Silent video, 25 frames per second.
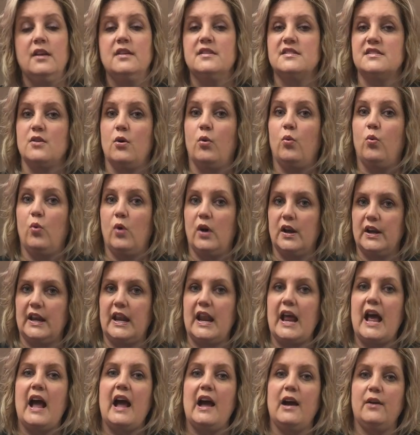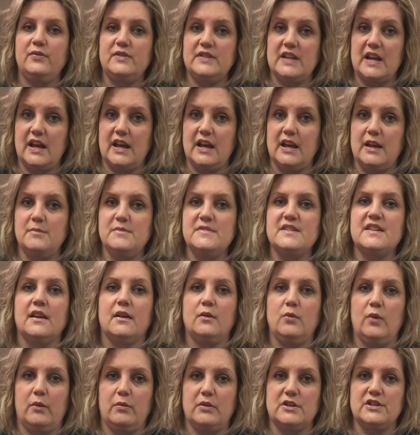So 1.5 times, like
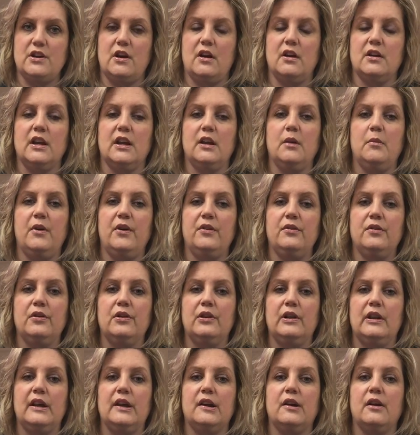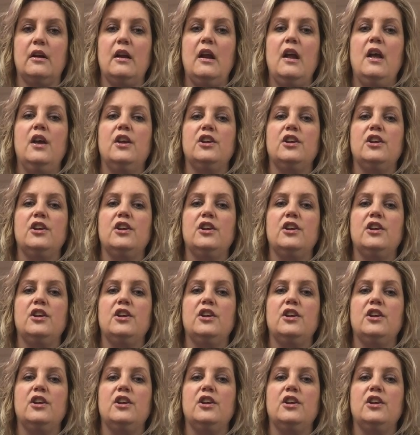we were talking about earlier,